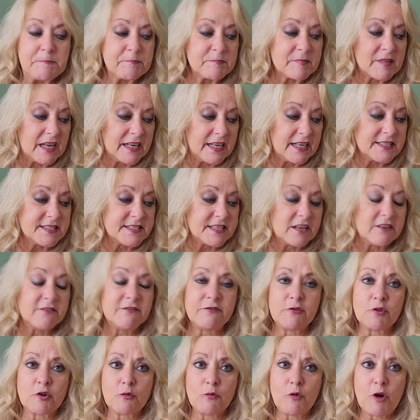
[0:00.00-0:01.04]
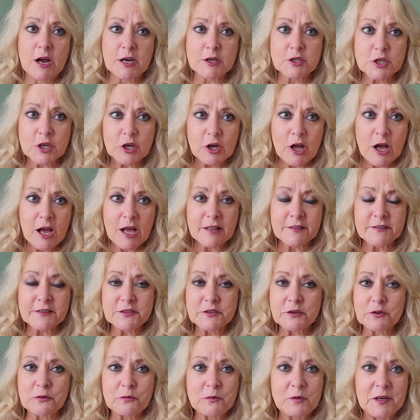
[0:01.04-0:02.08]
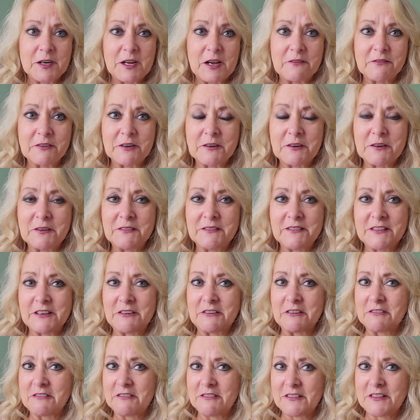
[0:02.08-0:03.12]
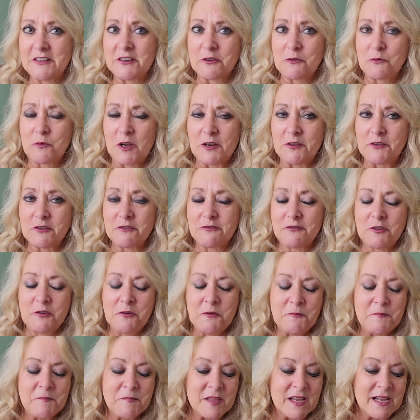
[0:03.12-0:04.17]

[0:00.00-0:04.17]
Like I said, for washcloths or whatever, they're wonderful.